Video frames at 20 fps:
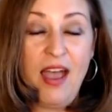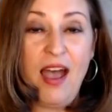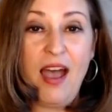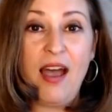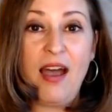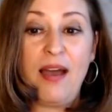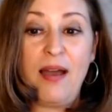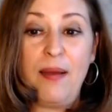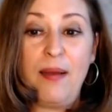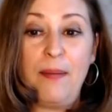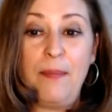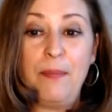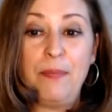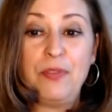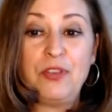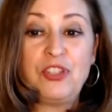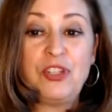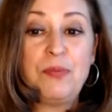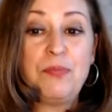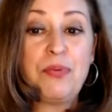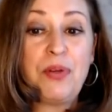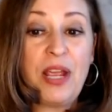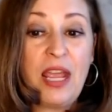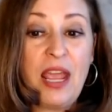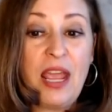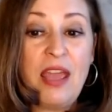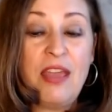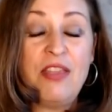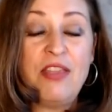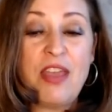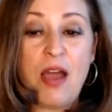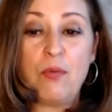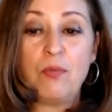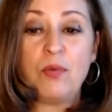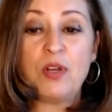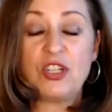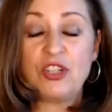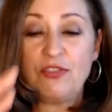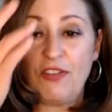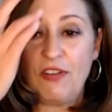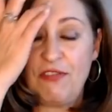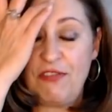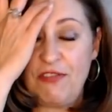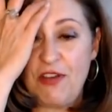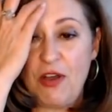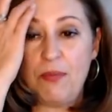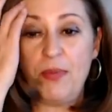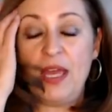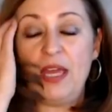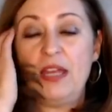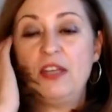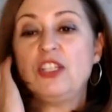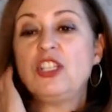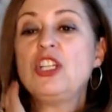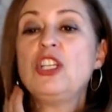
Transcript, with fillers: Um, to bring in that wish fulfillment.